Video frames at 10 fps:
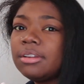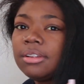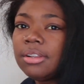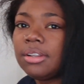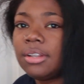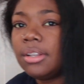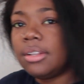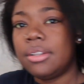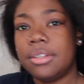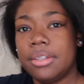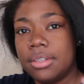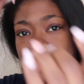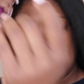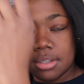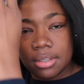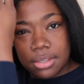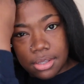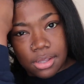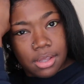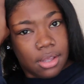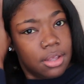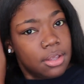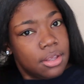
(silence)